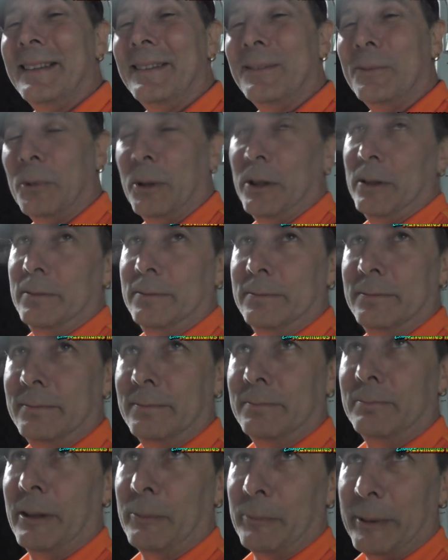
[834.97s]
Well,
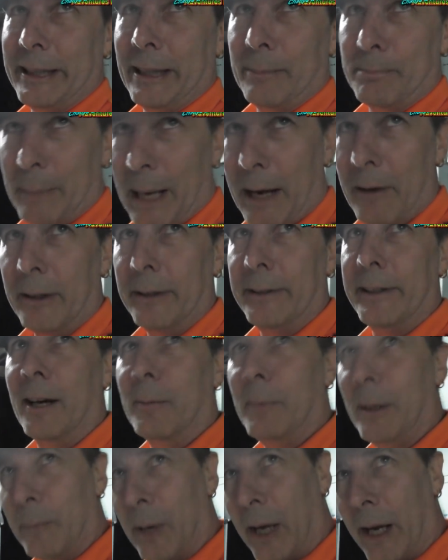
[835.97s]
when we get married, they'll
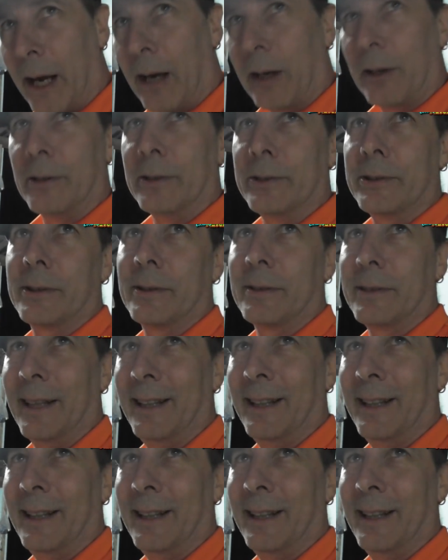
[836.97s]
be my uncles.